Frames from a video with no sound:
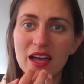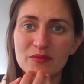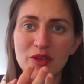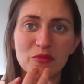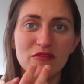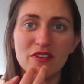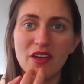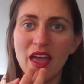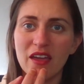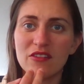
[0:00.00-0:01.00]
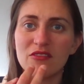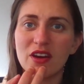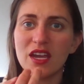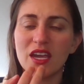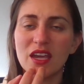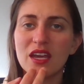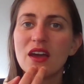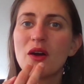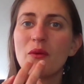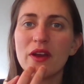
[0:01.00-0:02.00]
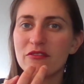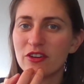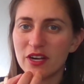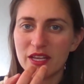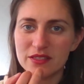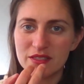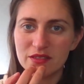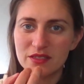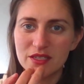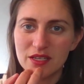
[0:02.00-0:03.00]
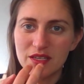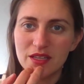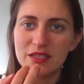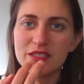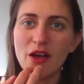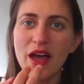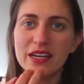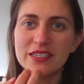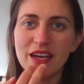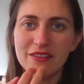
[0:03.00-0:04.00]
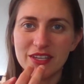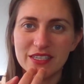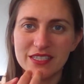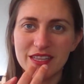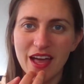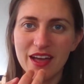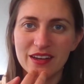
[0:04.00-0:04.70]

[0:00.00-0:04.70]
maybe you feel angry, whatever it is? Let's go ahead and dive into that.